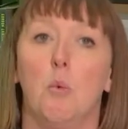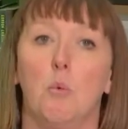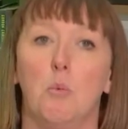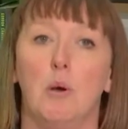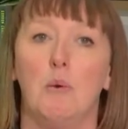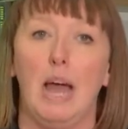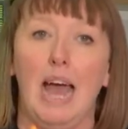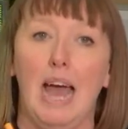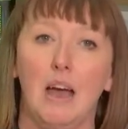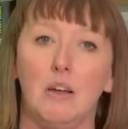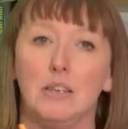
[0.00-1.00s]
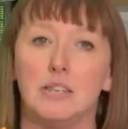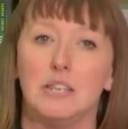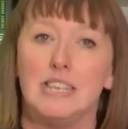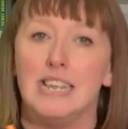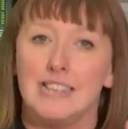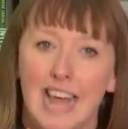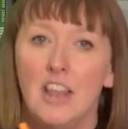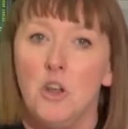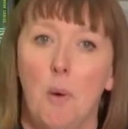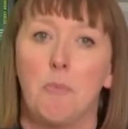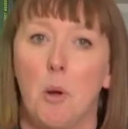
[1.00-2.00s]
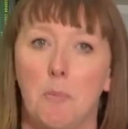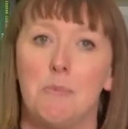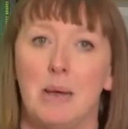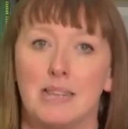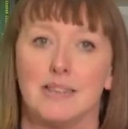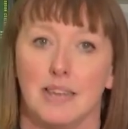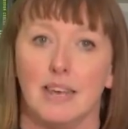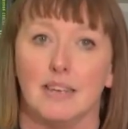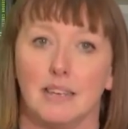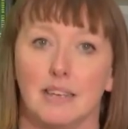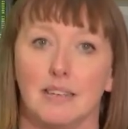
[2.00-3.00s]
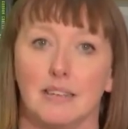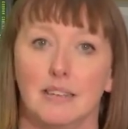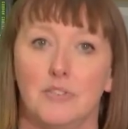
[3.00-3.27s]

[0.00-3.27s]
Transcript: Is that not problematic?